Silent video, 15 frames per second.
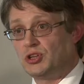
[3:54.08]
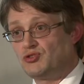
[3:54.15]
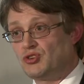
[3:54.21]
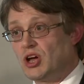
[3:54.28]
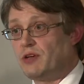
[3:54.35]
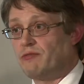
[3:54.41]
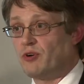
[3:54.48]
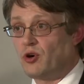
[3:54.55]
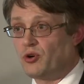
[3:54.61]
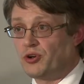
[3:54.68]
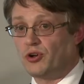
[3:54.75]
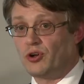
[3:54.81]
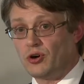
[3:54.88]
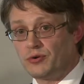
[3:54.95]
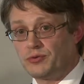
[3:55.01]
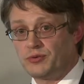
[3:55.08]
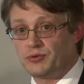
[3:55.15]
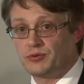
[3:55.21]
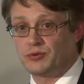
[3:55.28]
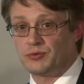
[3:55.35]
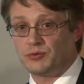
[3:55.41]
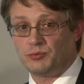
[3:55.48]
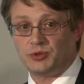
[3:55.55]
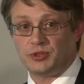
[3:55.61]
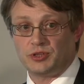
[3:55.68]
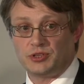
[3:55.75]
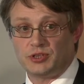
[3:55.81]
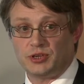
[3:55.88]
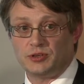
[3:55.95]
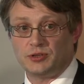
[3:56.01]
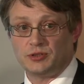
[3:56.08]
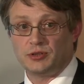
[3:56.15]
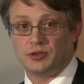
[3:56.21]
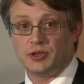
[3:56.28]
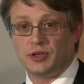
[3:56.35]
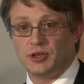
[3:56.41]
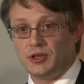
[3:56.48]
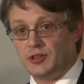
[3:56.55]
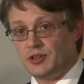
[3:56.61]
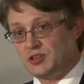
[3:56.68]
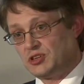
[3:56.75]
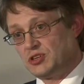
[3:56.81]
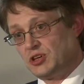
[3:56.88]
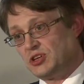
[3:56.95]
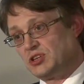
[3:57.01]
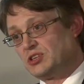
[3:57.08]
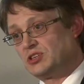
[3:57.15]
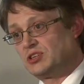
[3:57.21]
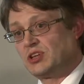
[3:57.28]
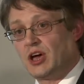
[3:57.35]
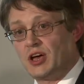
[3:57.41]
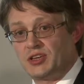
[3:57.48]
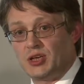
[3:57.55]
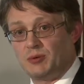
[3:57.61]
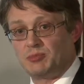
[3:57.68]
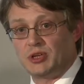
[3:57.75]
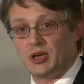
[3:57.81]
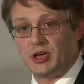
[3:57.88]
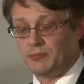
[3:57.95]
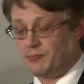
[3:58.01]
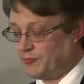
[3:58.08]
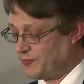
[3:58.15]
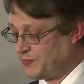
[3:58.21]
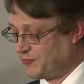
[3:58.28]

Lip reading: the driver on and off with the signal, there's a certain startup time.